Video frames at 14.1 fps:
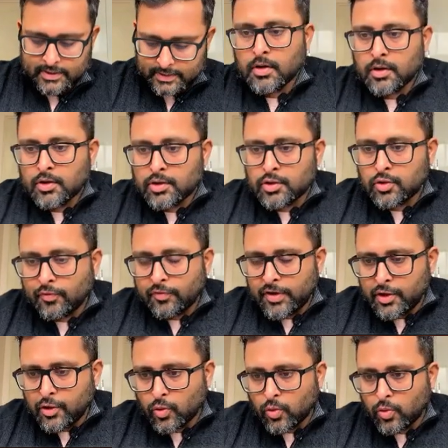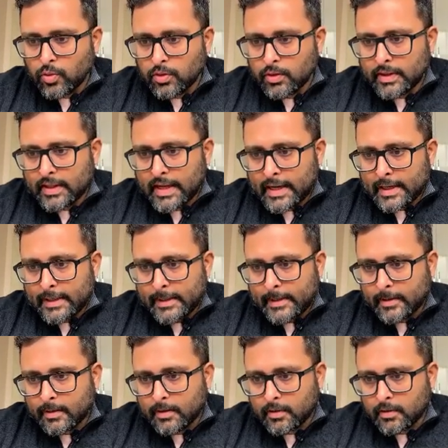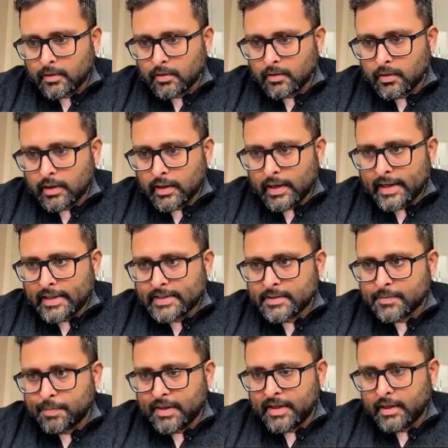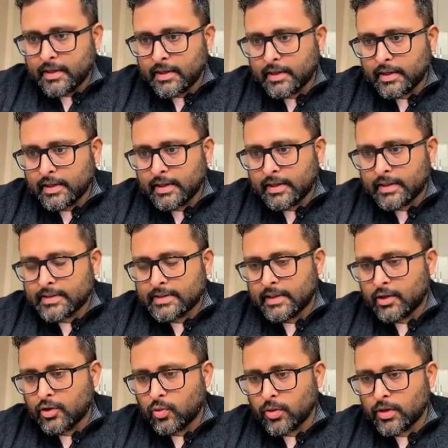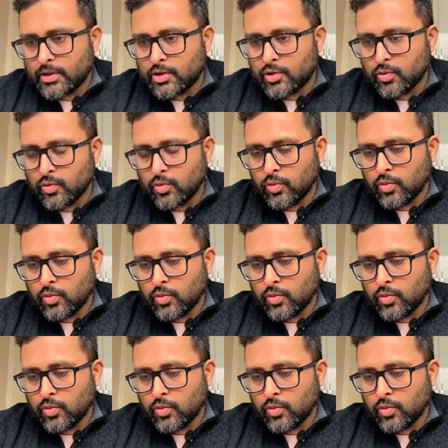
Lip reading: This, we know that sp is equal to